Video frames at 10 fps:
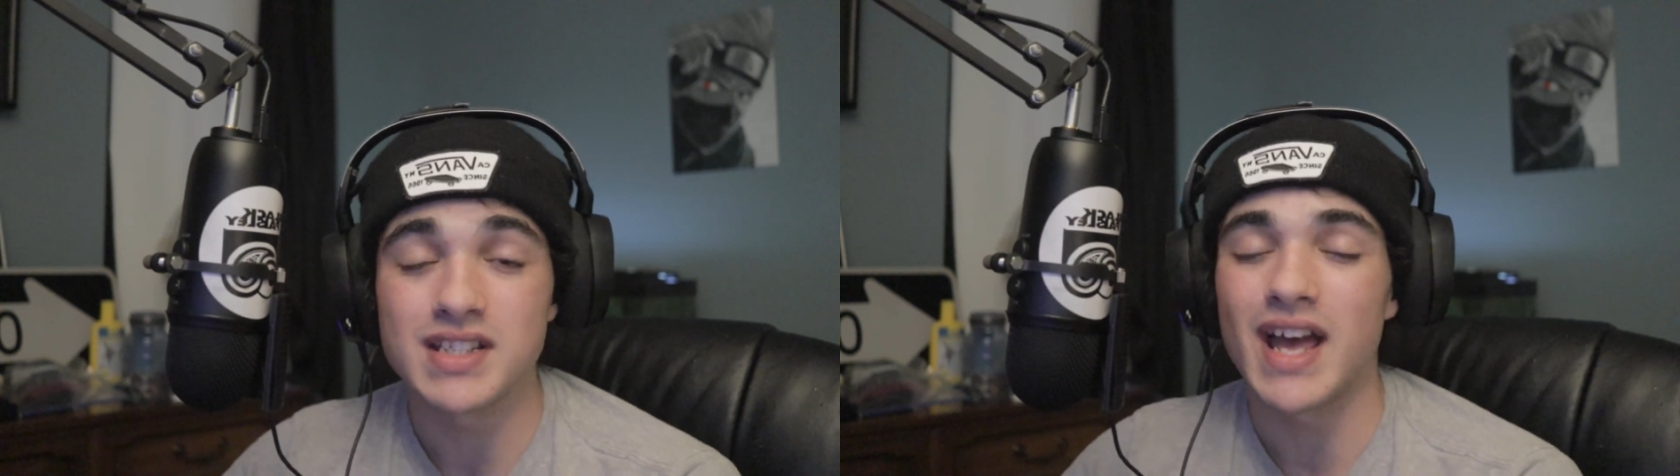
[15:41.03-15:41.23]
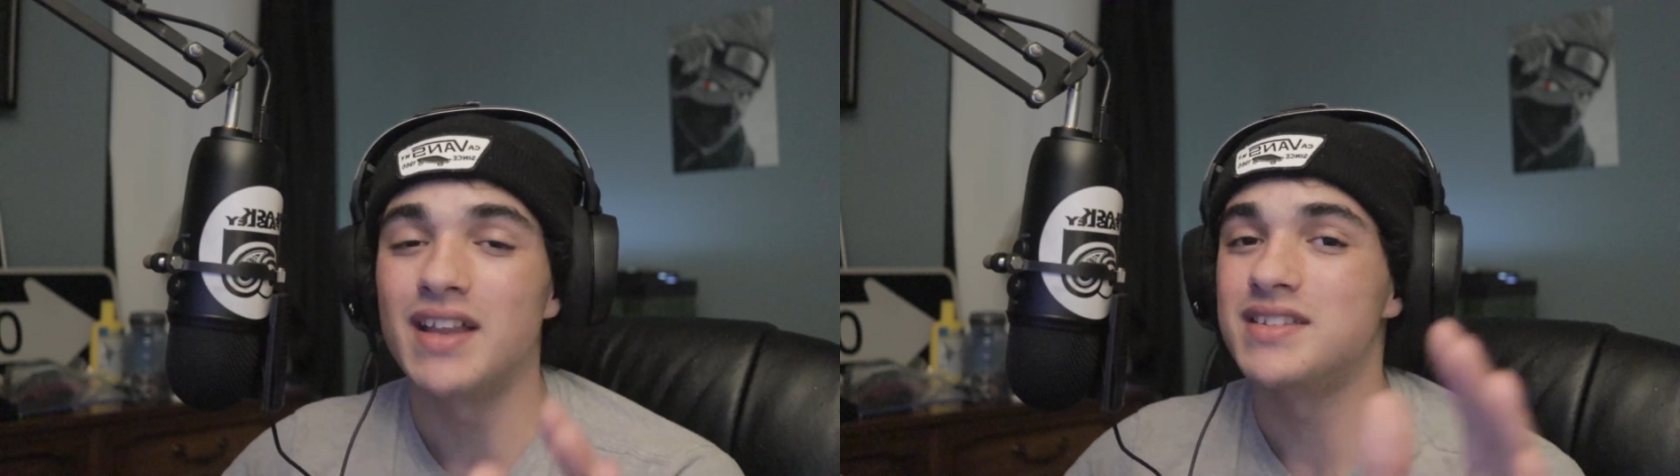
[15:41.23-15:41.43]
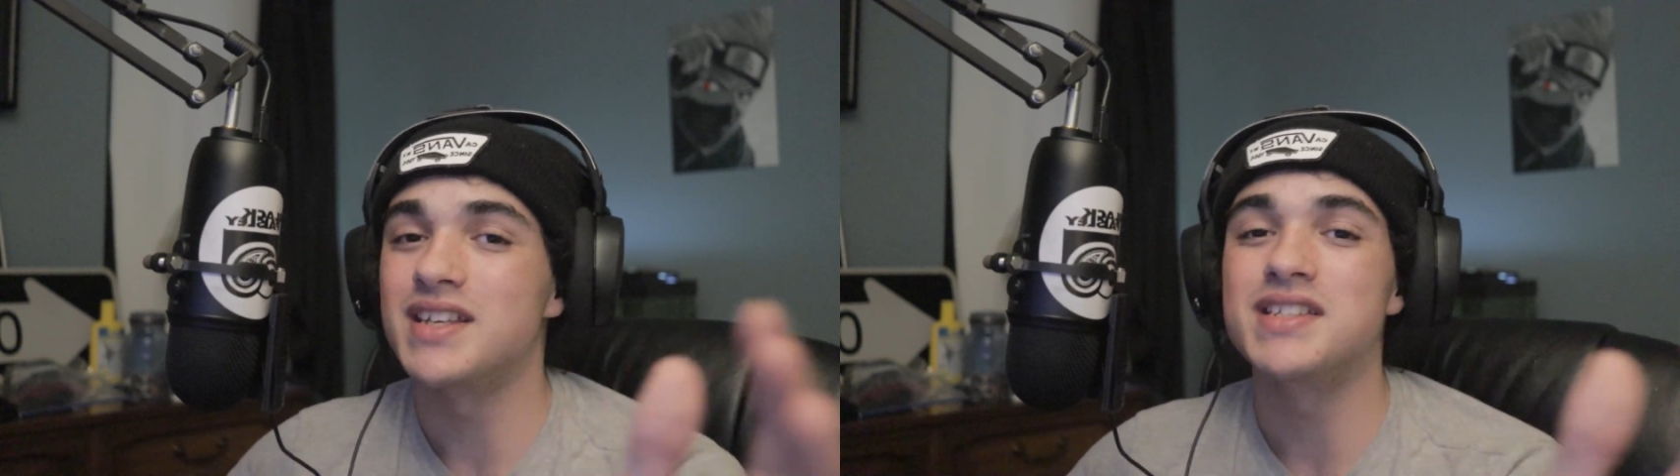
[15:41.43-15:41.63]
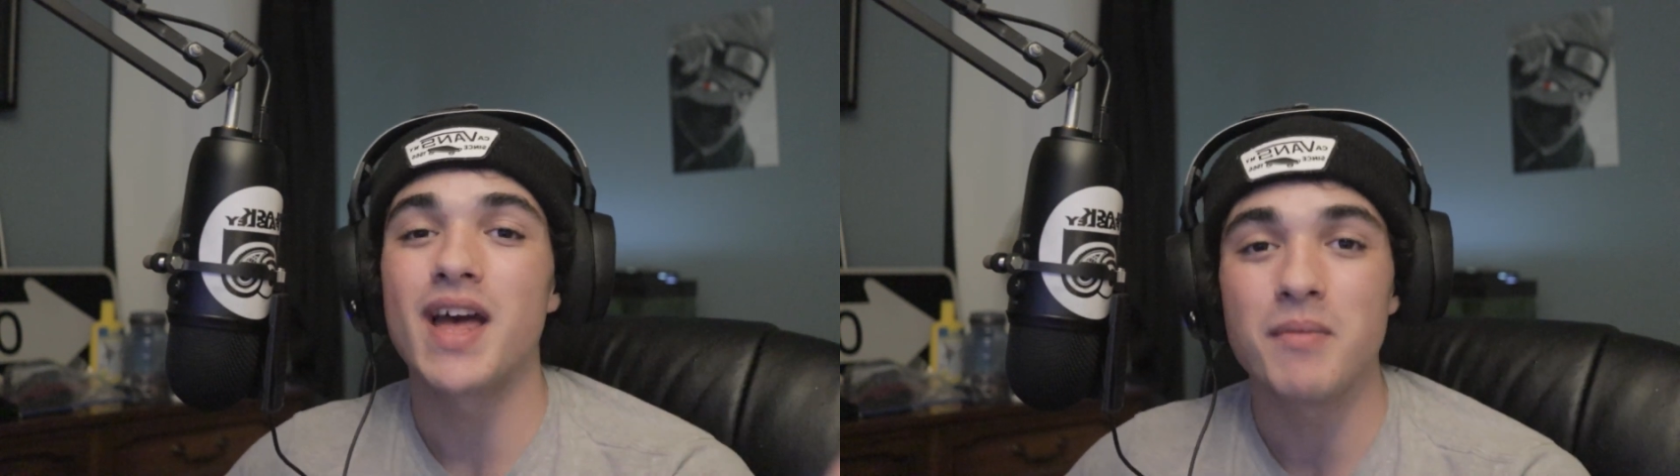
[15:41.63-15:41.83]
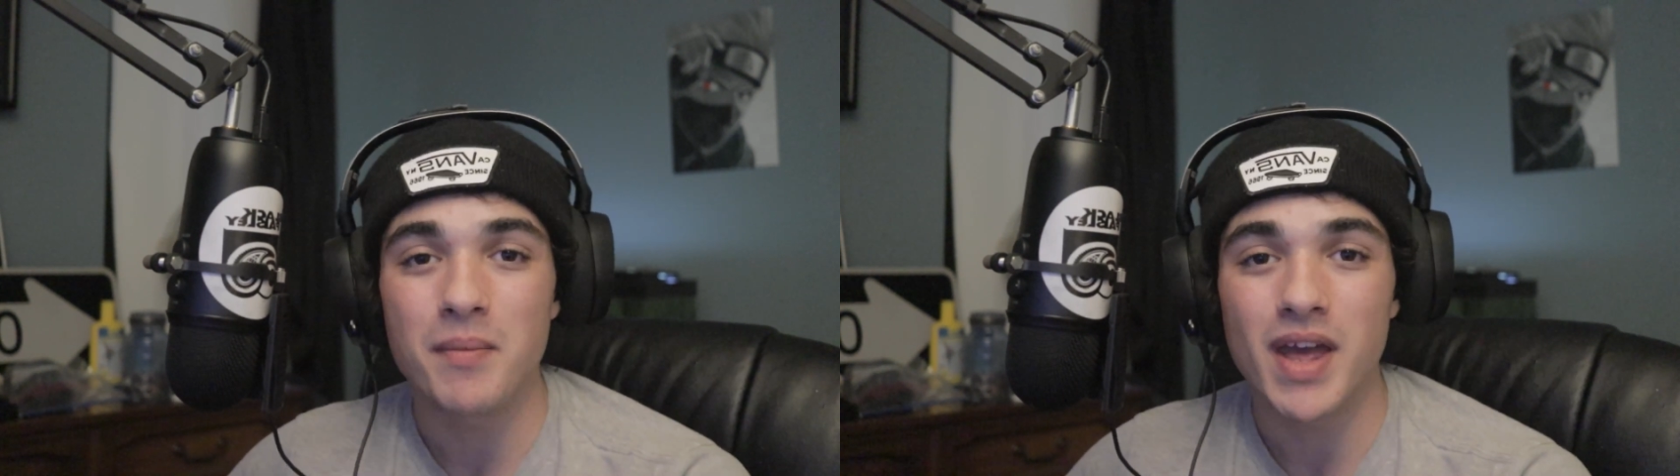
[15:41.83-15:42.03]
tons
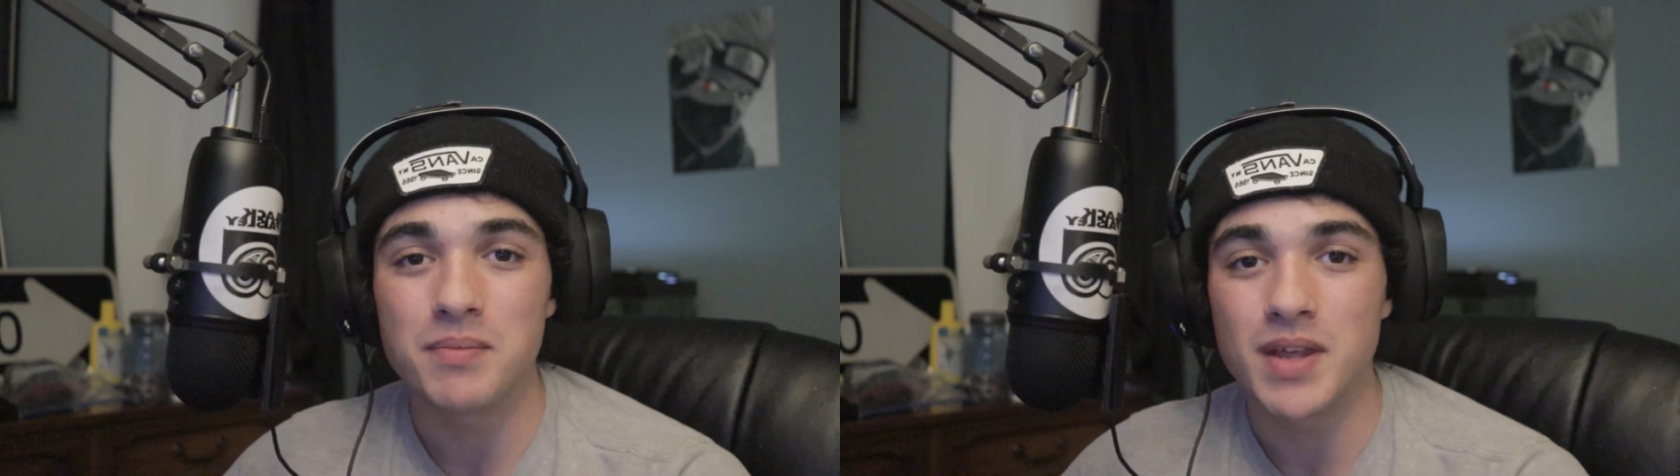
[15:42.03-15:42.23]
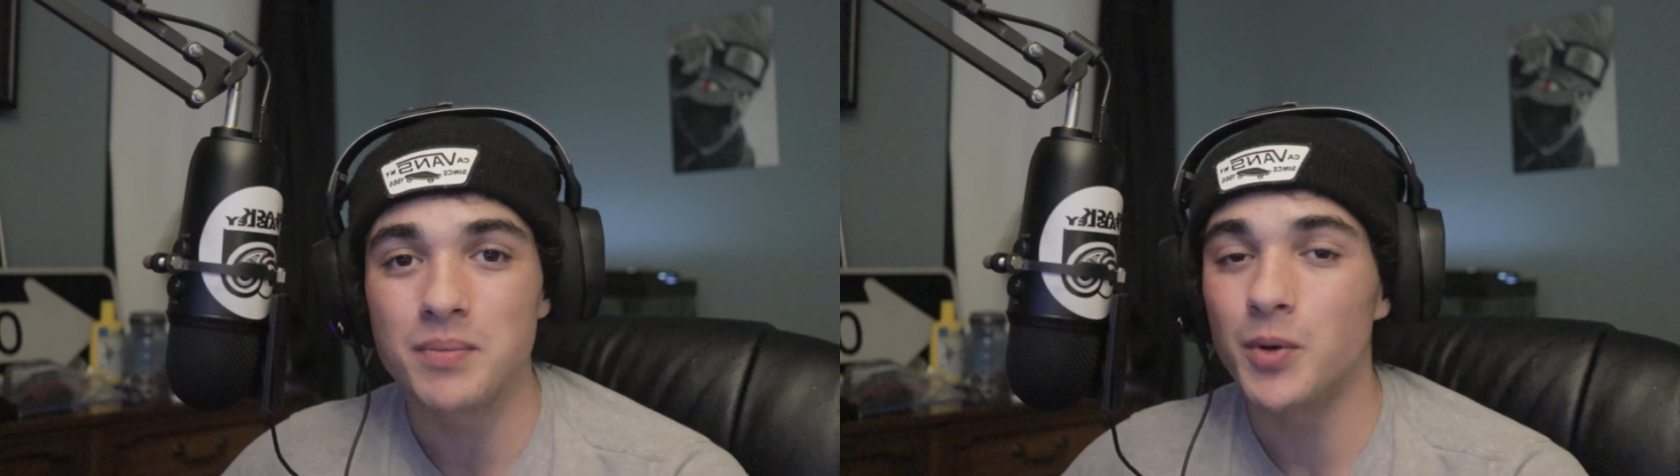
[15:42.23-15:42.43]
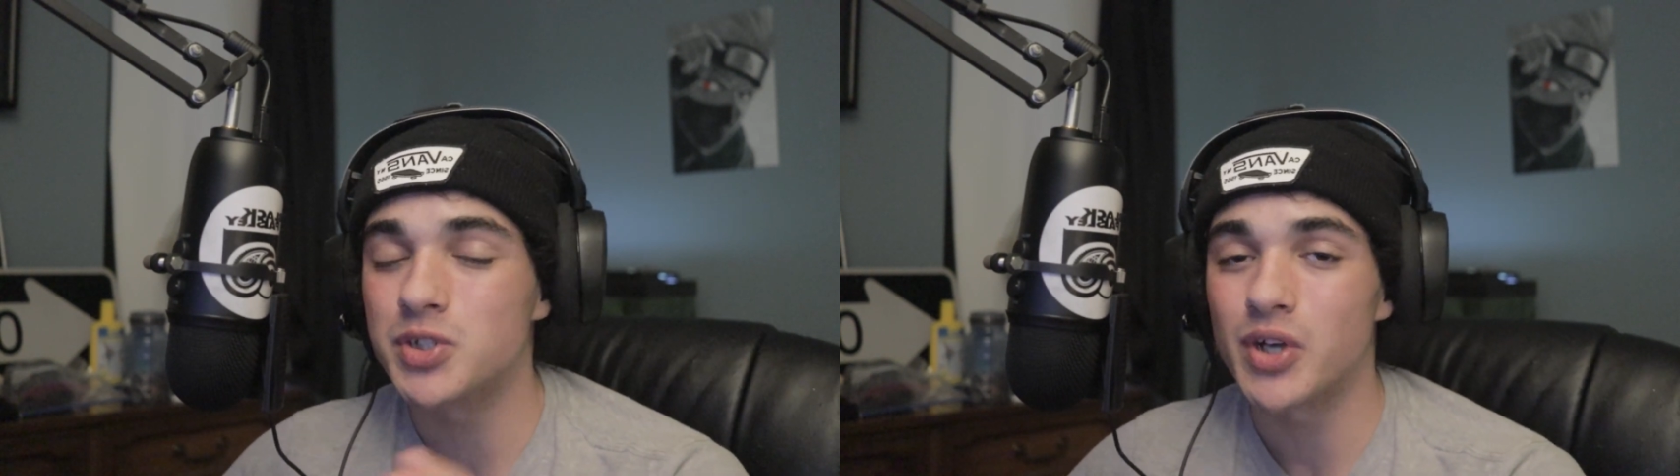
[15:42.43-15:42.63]
of MMA people,